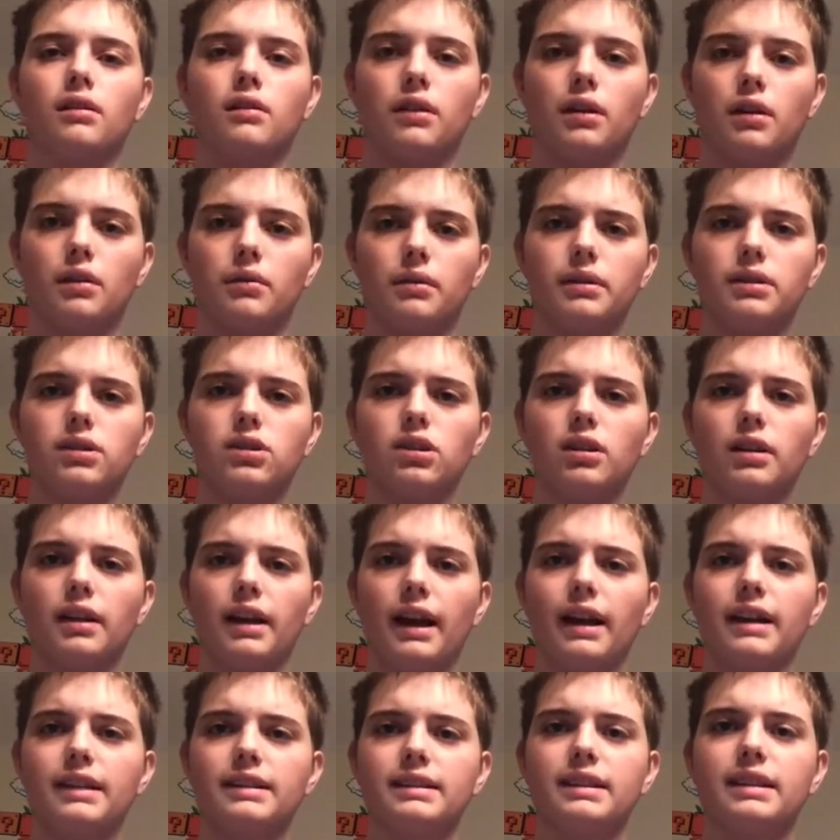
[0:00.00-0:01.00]
the original
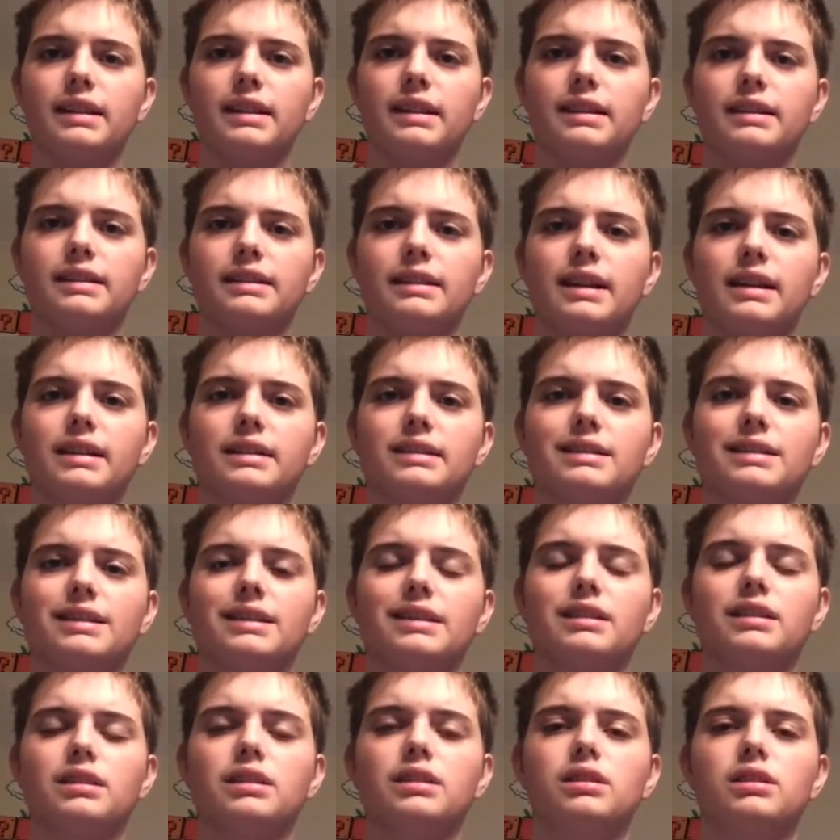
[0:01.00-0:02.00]
18
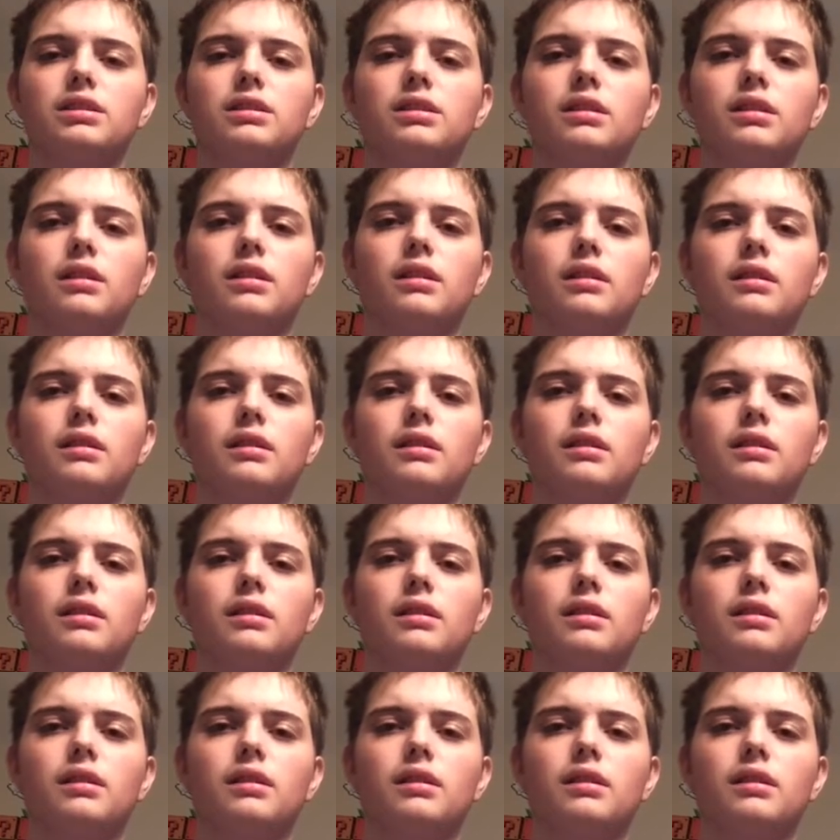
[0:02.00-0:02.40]
contestants